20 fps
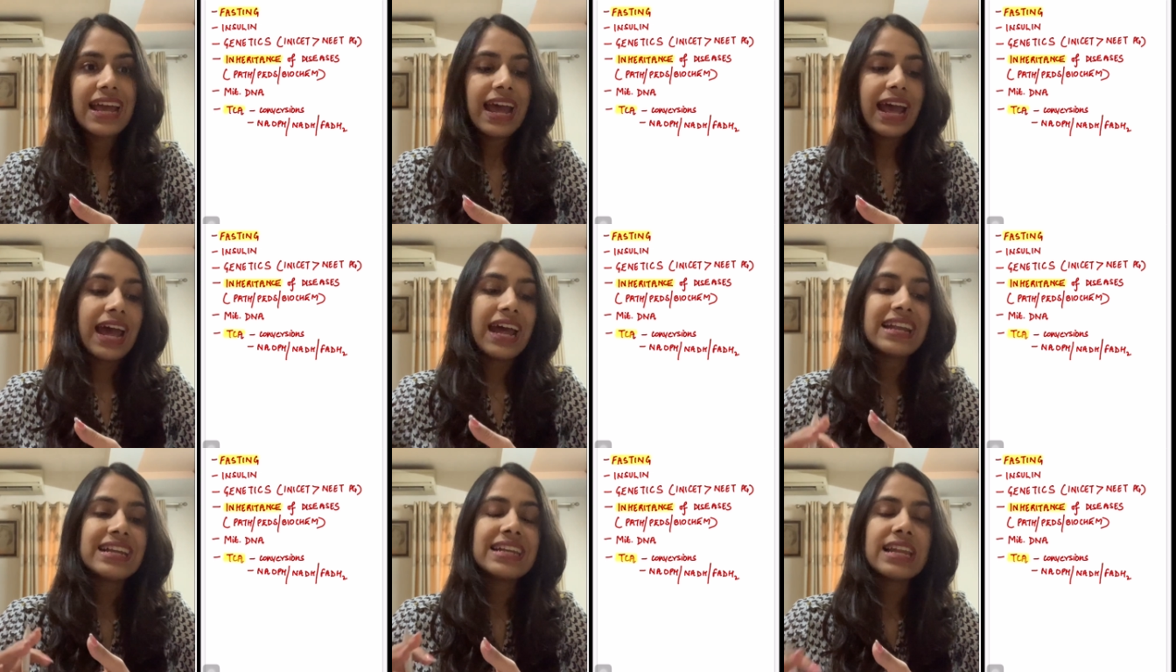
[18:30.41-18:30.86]

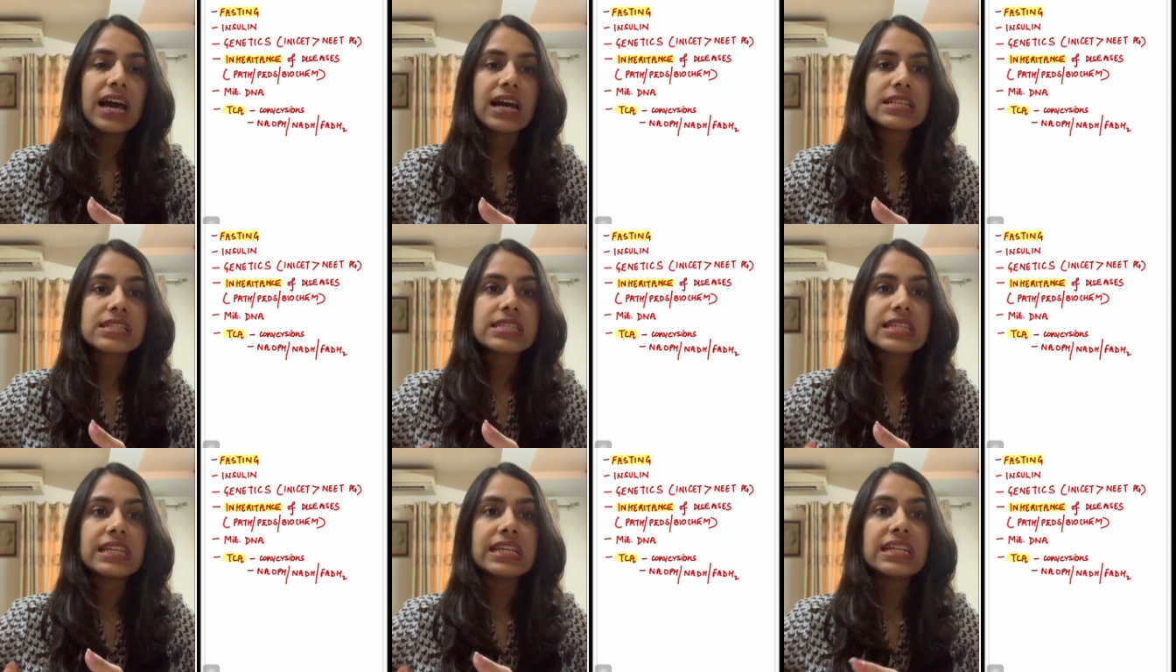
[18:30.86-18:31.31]
And
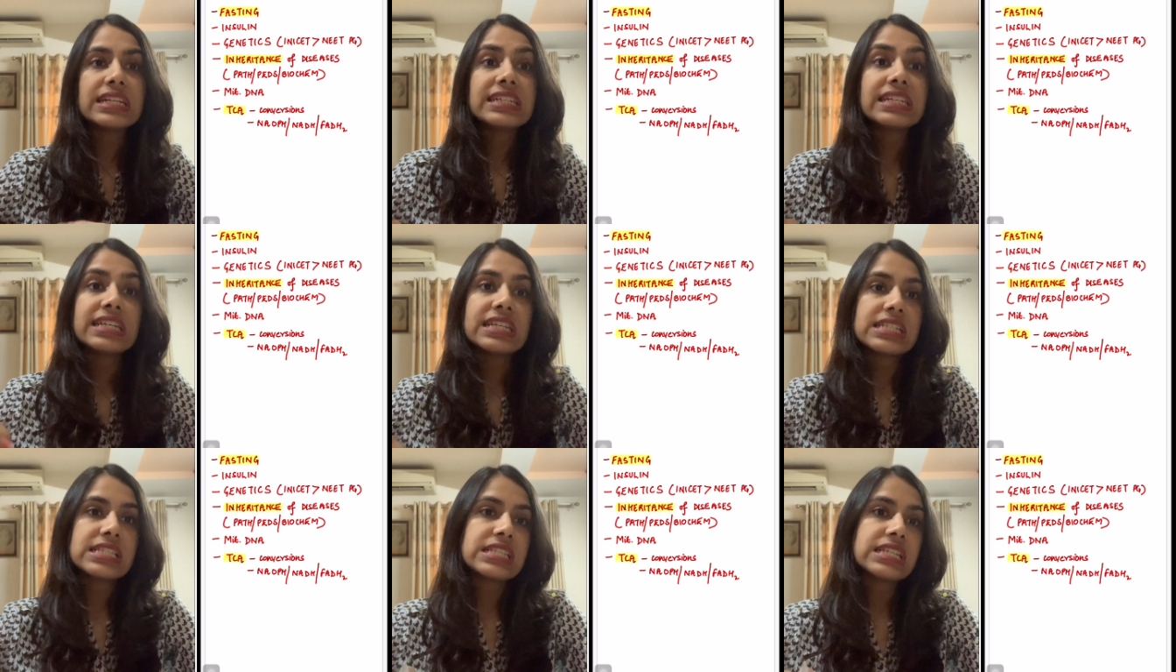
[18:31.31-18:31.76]
lastly,
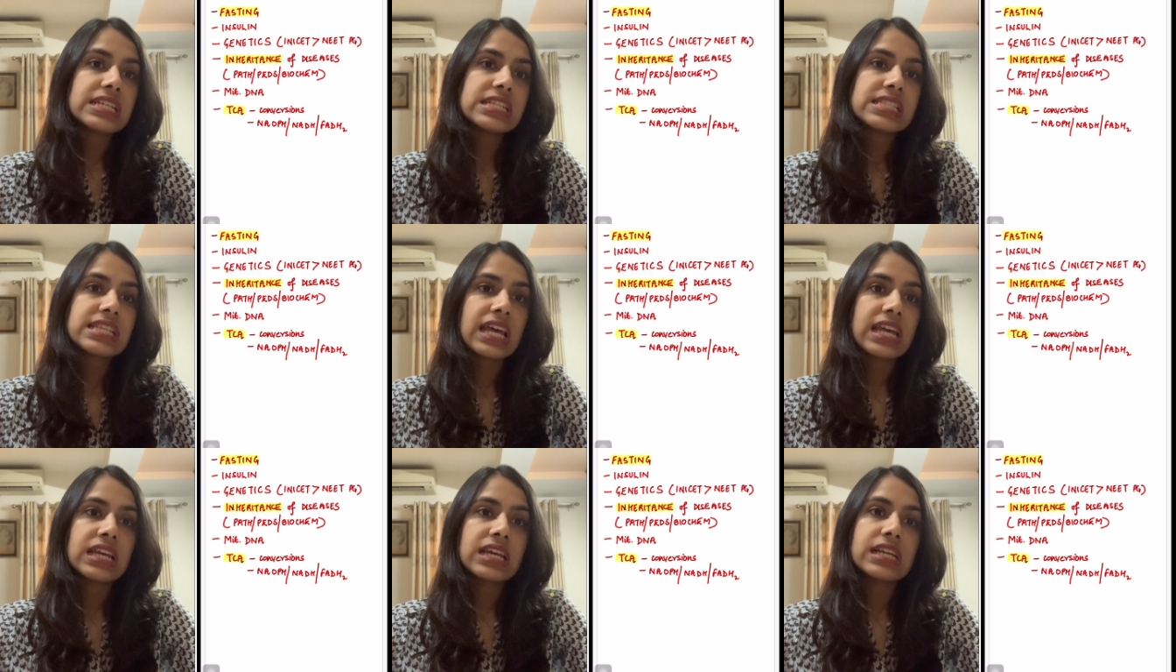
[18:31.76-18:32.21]
TCA
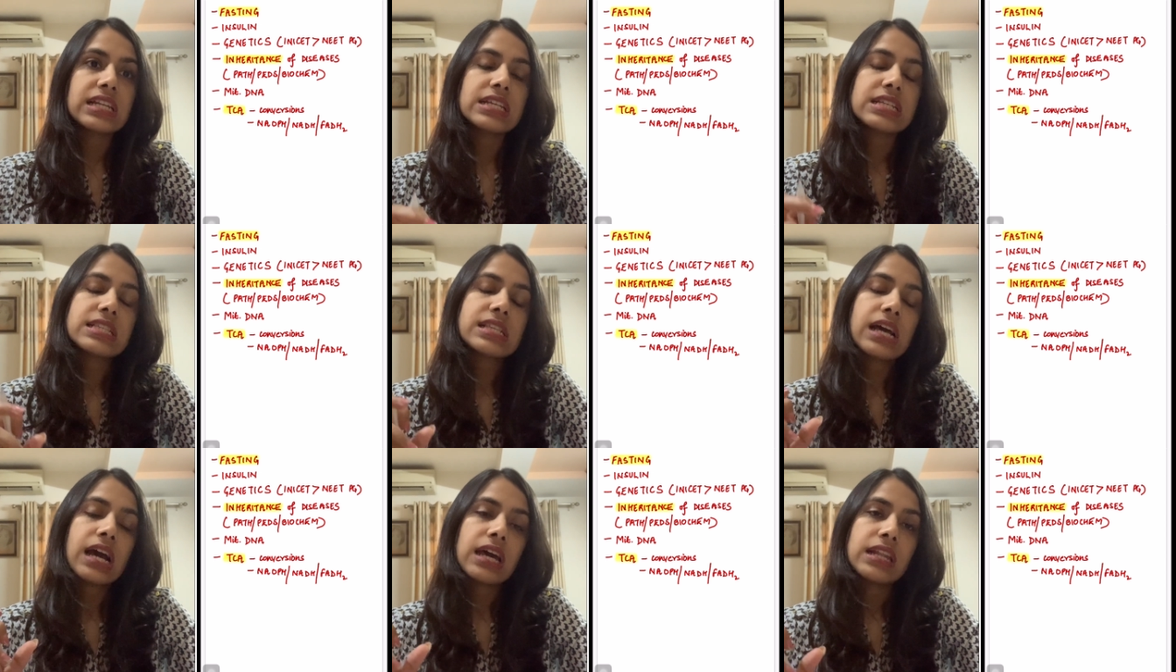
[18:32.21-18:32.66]
cycle
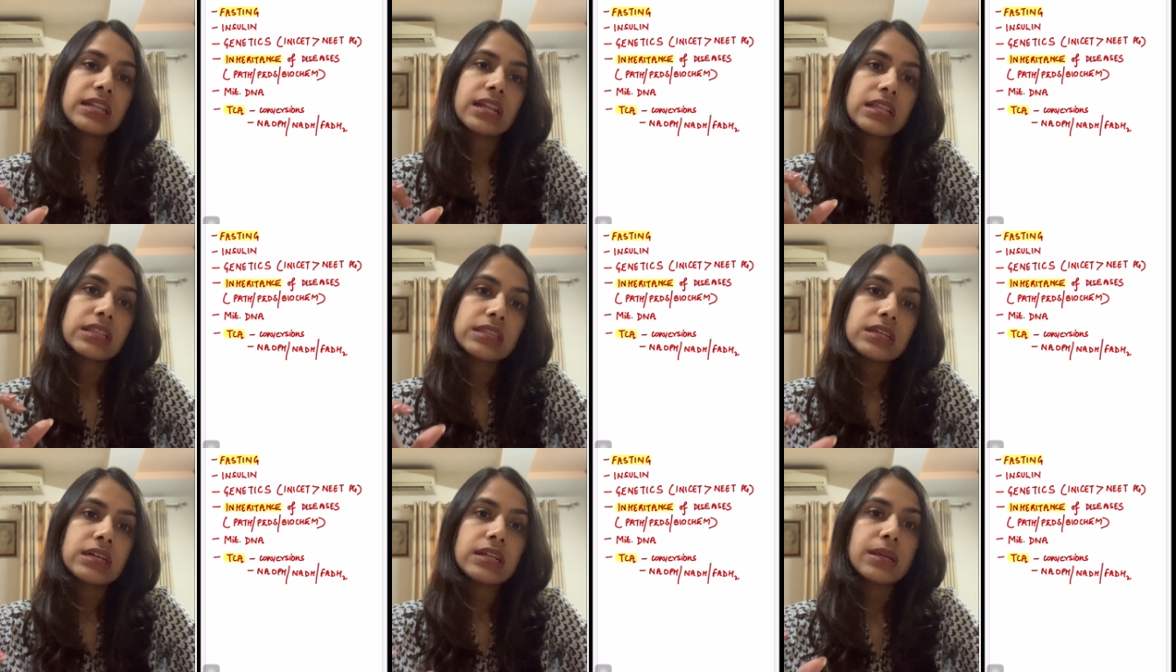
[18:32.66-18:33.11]
is
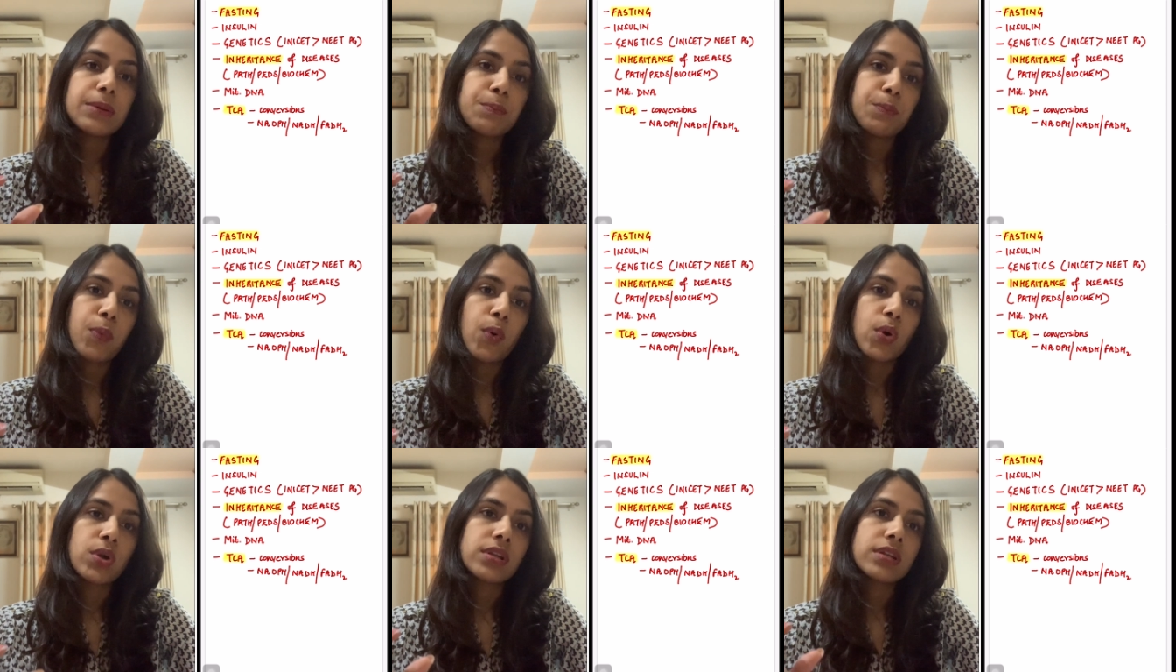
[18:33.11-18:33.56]
another
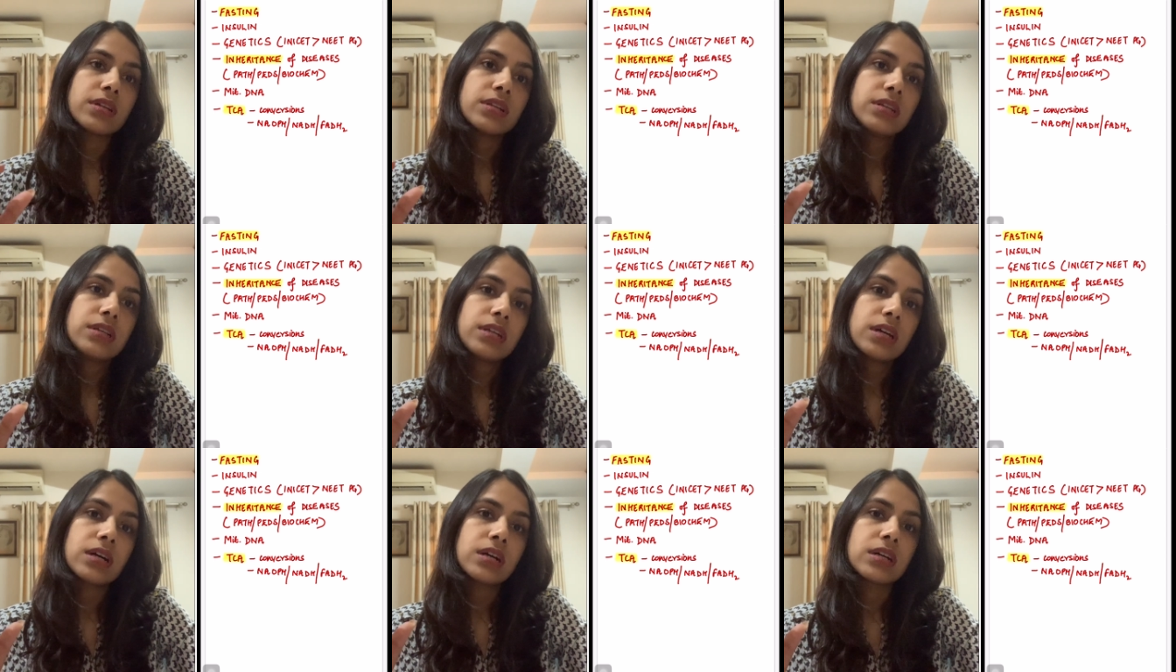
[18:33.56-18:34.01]

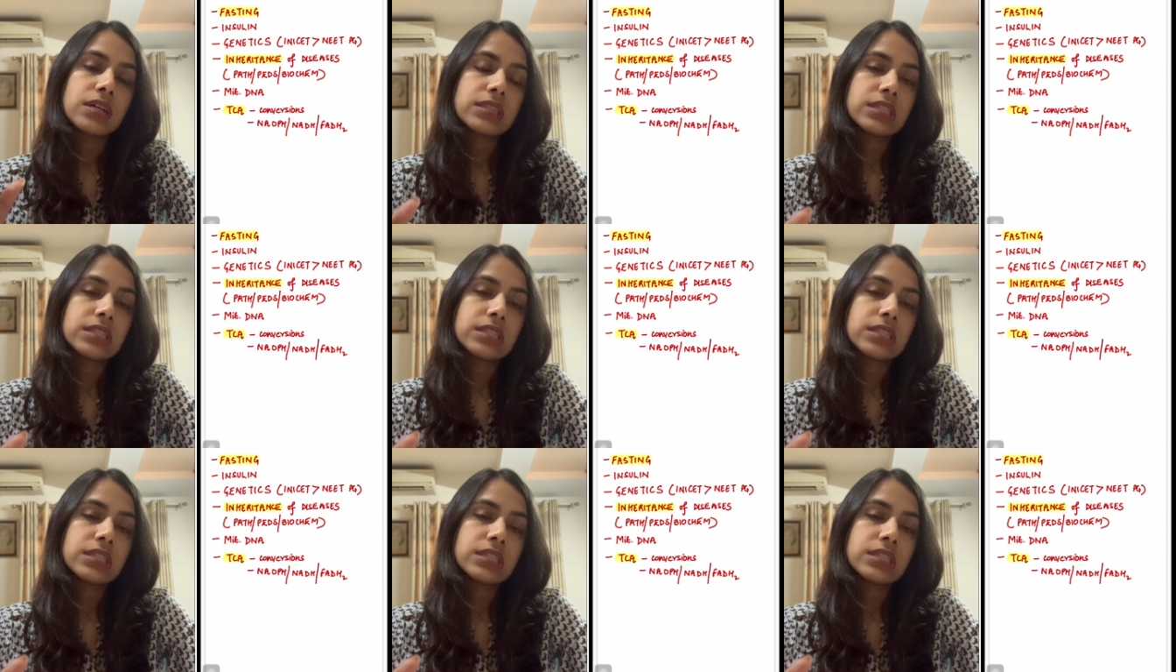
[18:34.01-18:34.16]
important uh,